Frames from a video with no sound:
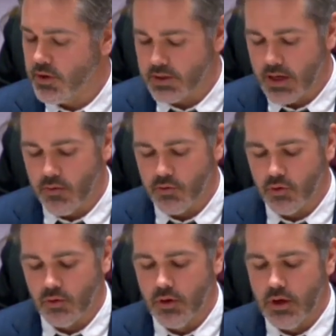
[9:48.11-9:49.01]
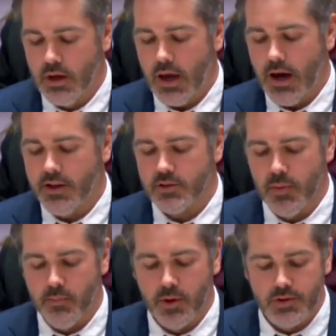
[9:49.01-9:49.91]
this Council and its
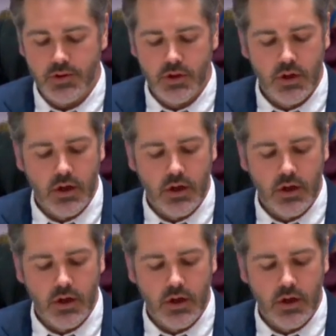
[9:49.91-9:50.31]
members